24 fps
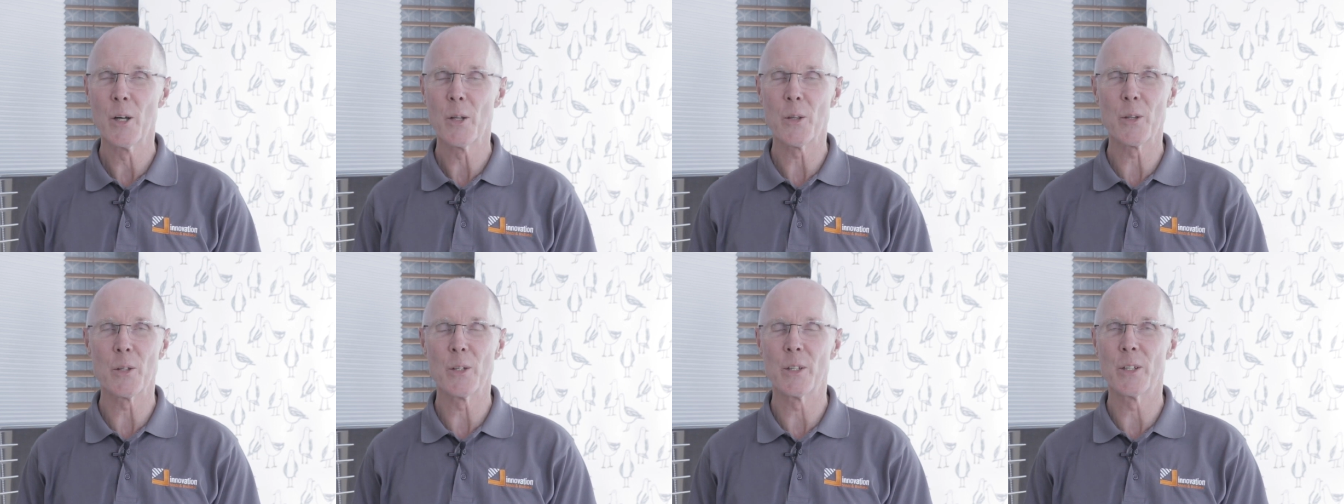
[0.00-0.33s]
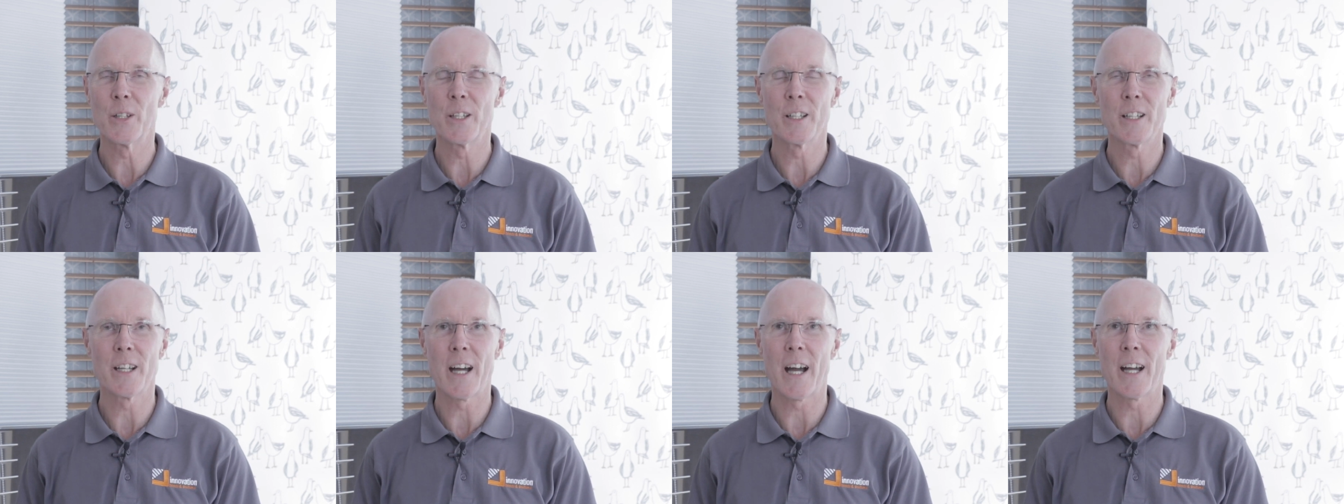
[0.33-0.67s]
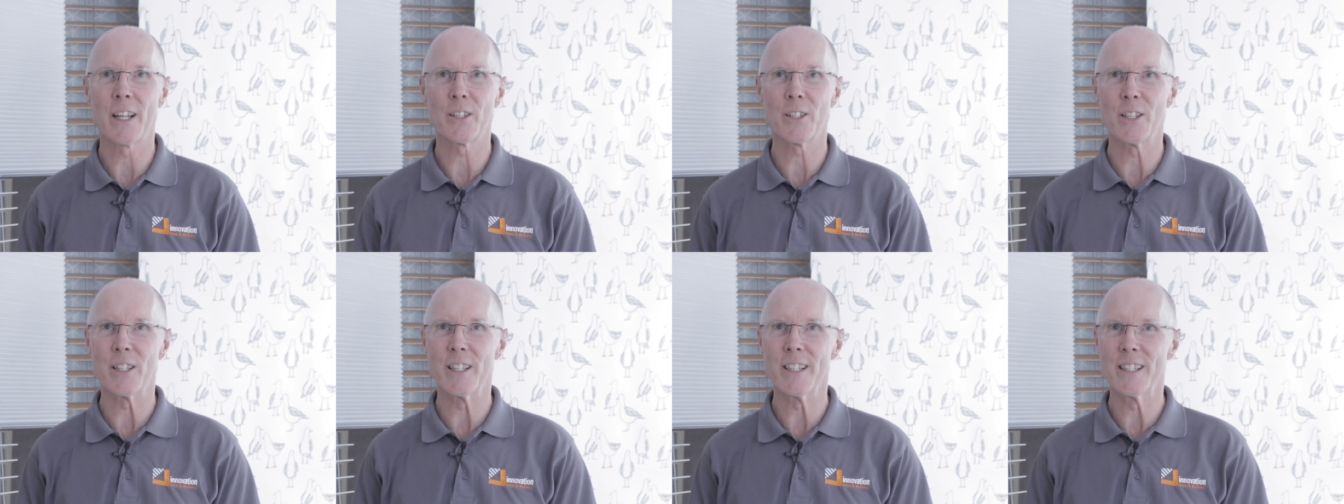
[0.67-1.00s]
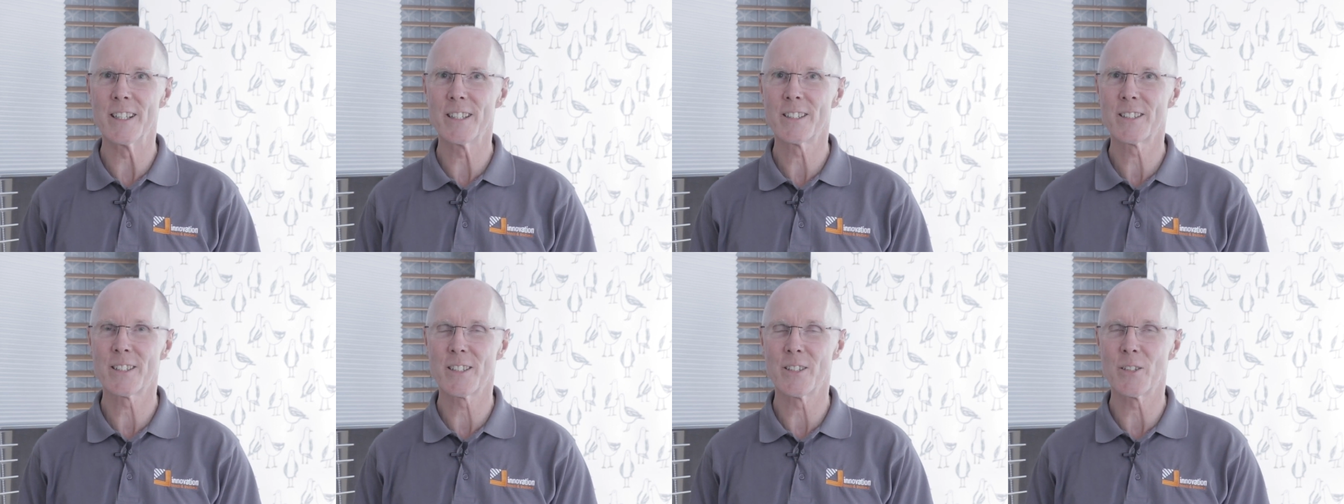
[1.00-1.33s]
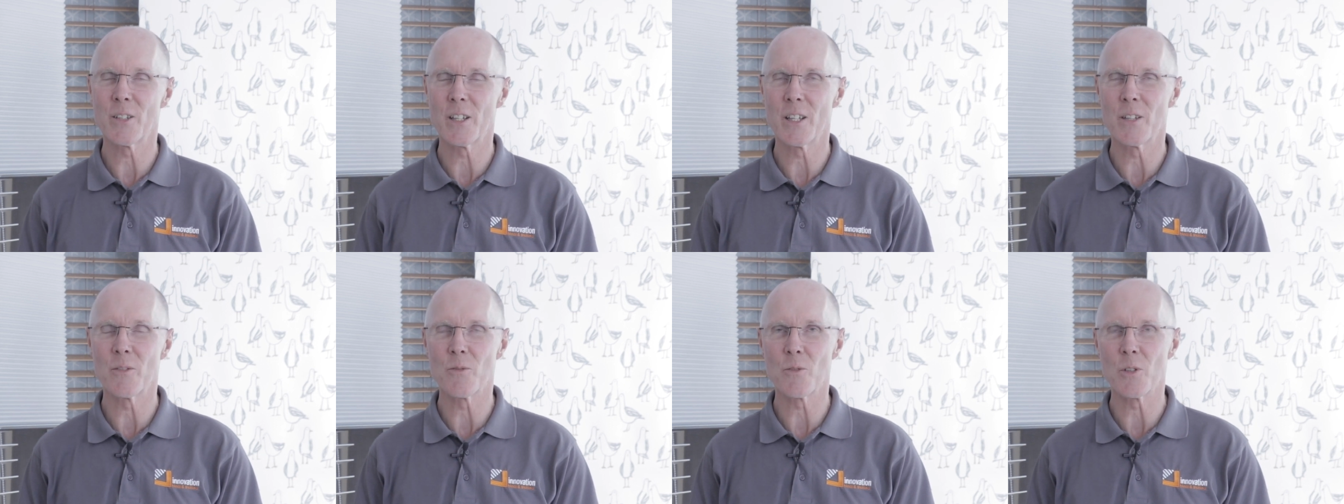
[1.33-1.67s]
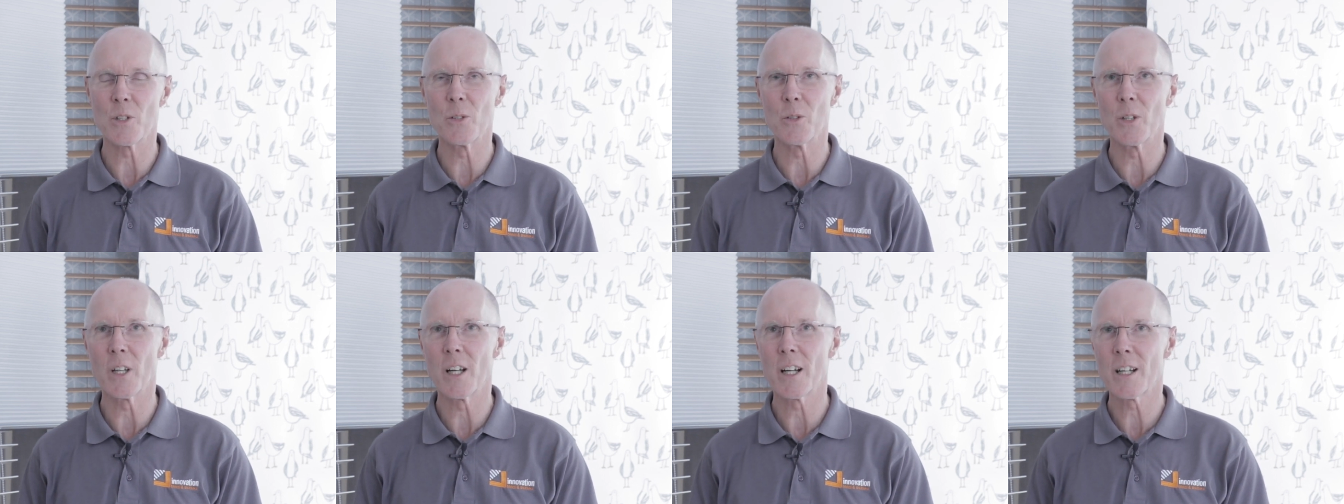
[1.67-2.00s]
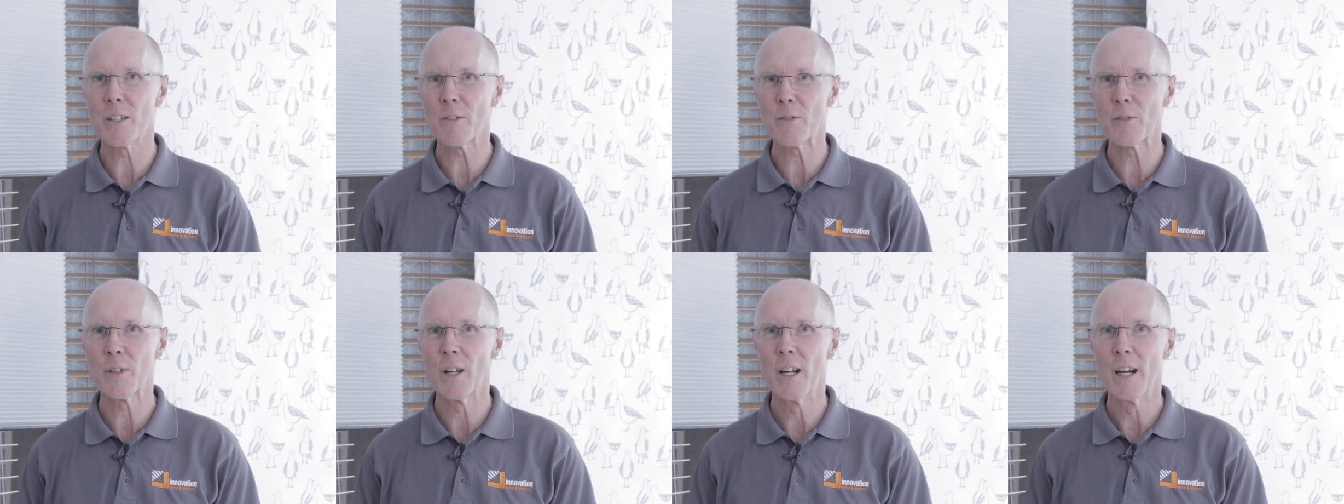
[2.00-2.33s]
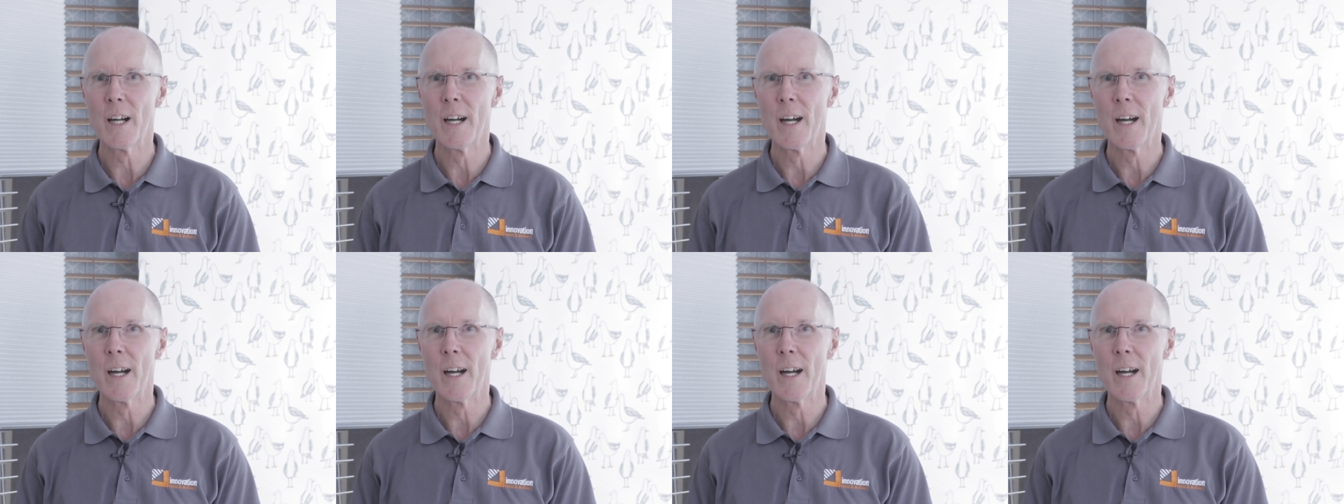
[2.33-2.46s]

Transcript: than it actually is in, in real life.